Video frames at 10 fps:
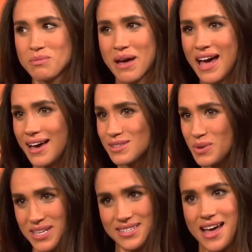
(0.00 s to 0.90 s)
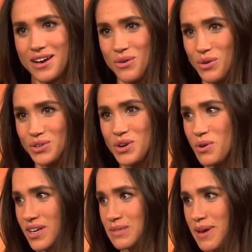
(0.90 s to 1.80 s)
there's one fate worse than being
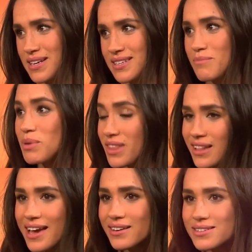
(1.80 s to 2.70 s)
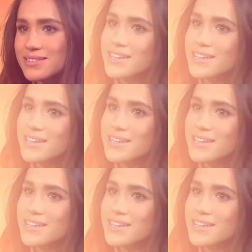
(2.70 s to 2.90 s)
hated, being ignored.